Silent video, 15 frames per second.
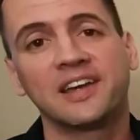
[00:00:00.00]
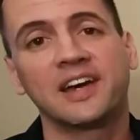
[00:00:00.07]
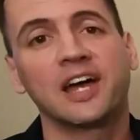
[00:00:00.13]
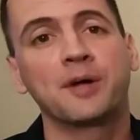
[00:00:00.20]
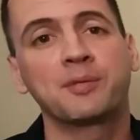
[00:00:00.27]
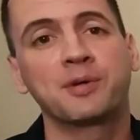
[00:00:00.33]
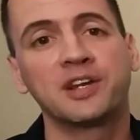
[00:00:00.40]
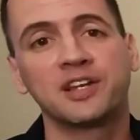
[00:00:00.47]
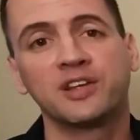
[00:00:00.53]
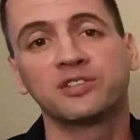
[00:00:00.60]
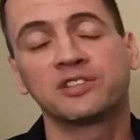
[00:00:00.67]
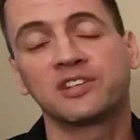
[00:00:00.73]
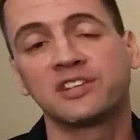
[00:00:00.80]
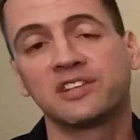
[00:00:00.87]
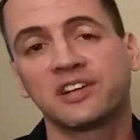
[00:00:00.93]
and I'm going to
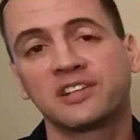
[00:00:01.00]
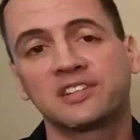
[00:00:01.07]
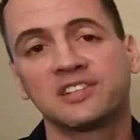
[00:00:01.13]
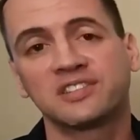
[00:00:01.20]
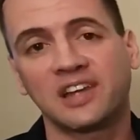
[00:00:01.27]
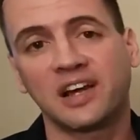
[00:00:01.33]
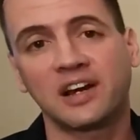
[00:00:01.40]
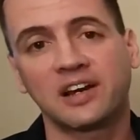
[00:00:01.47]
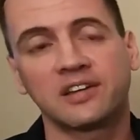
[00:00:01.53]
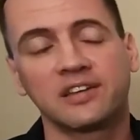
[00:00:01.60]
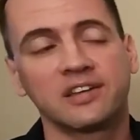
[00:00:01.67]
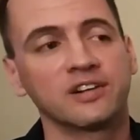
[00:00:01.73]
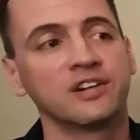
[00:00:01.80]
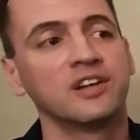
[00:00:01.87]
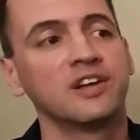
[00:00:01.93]
use an inductance
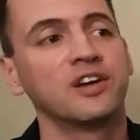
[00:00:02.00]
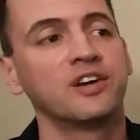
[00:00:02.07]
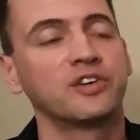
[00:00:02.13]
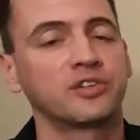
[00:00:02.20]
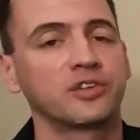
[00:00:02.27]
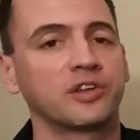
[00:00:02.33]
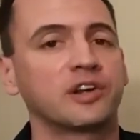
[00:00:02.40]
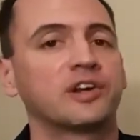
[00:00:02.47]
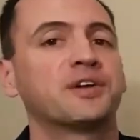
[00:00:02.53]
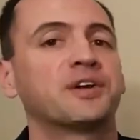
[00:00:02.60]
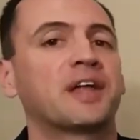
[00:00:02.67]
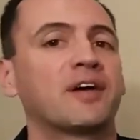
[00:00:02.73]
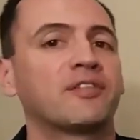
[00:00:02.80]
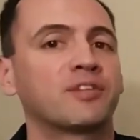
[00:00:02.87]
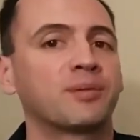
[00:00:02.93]
calculator so that I
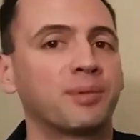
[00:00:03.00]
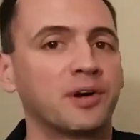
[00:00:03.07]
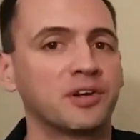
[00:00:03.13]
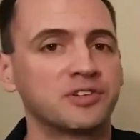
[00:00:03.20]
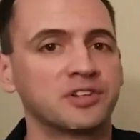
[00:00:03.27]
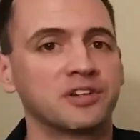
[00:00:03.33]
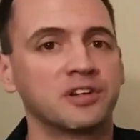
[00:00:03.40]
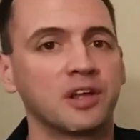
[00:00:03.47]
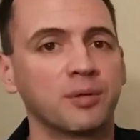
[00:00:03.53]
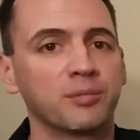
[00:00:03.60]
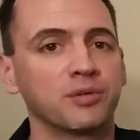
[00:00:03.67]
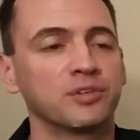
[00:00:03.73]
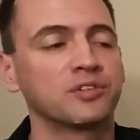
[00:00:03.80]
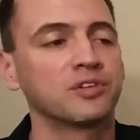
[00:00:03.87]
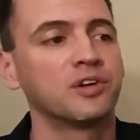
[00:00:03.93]
don't have to punch in
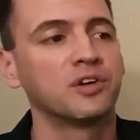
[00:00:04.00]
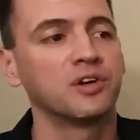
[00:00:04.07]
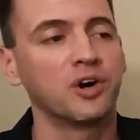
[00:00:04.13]
numbers